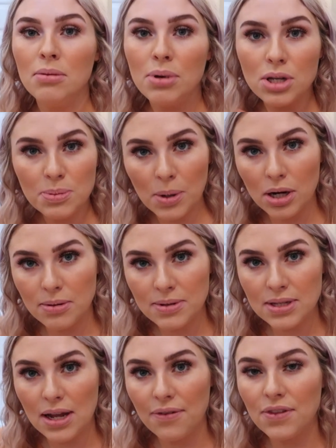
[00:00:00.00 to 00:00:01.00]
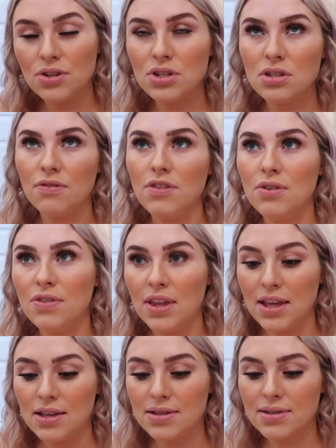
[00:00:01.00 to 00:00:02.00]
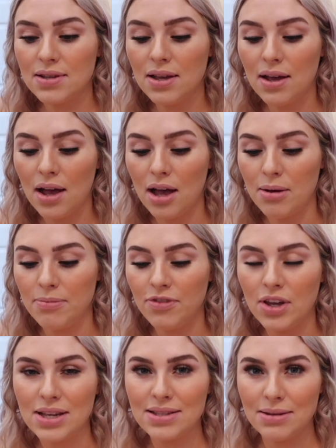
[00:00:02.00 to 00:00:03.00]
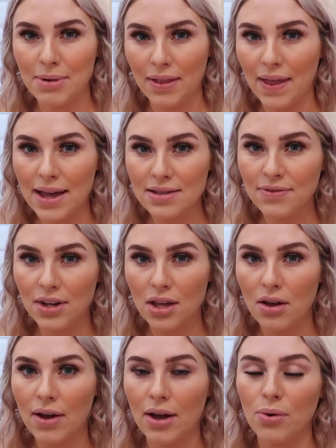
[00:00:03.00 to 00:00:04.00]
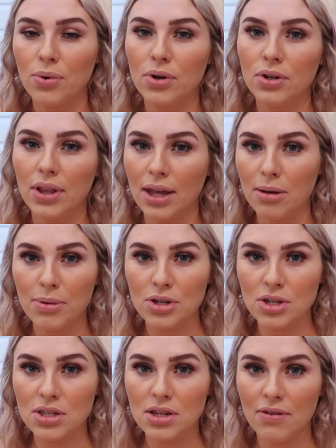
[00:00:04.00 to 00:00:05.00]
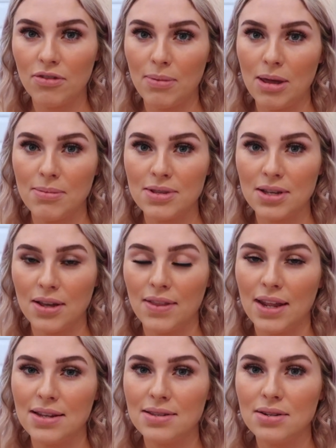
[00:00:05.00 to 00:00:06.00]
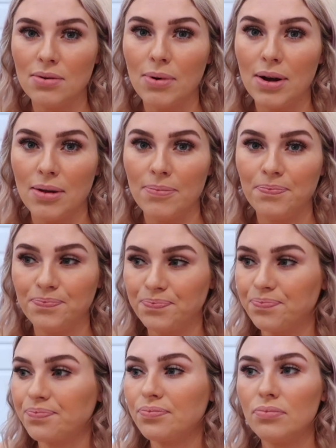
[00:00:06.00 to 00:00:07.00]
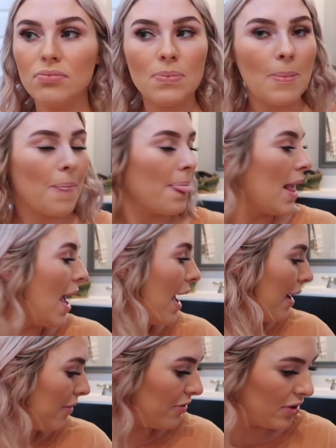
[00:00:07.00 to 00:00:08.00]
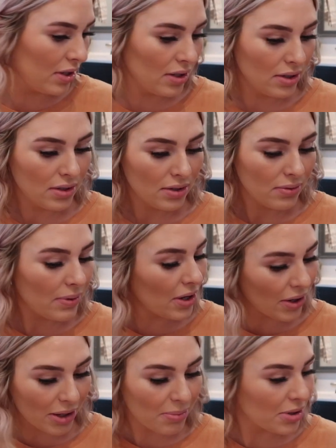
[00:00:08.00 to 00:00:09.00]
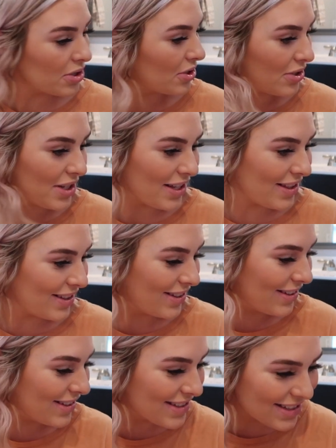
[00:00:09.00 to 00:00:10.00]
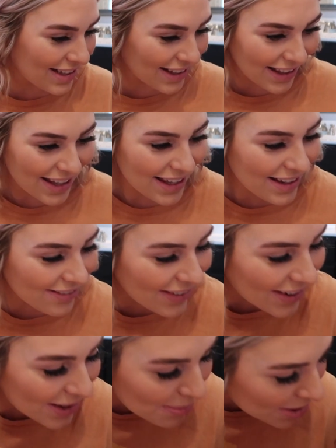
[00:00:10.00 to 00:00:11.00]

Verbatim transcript: postpartum stuff. There's just a few things. Um, if you guys see my last video, I ordered like a bunch of stuff from Amazon that I still want to have. We already brushed your teeth. Silly. We already